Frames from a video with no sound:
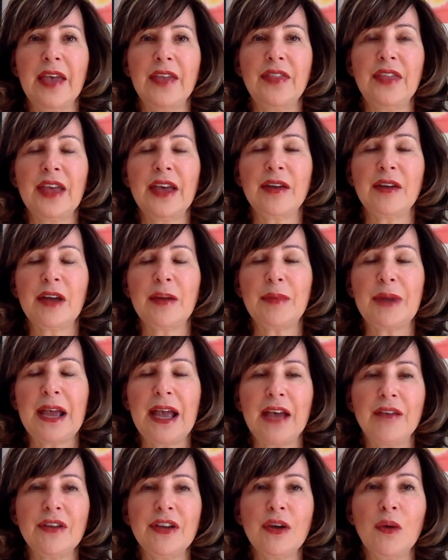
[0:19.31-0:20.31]
that by
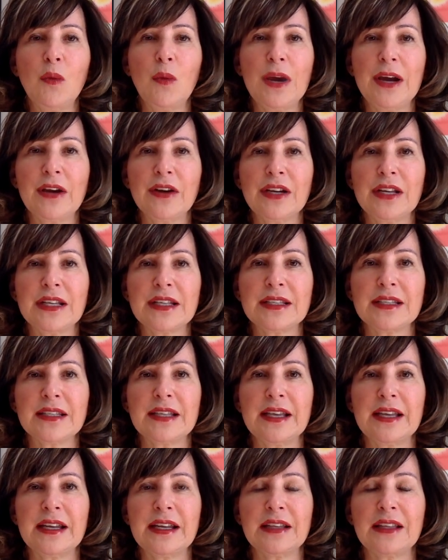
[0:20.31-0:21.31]
having awareness,
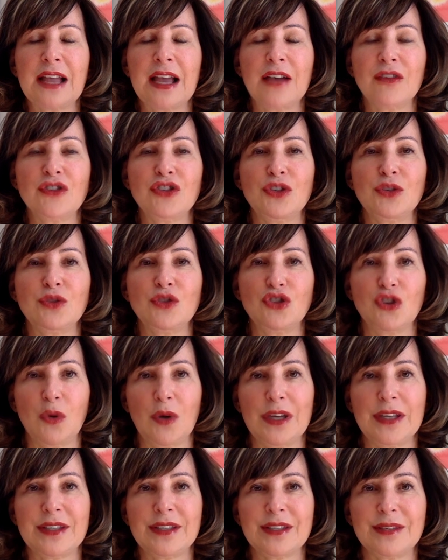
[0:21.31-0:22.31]
it allows you
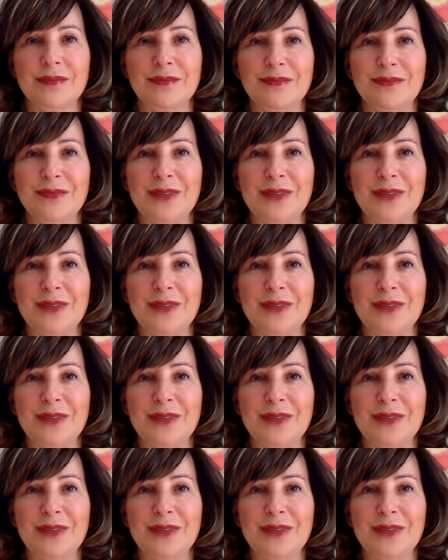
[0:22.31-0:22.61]
choice.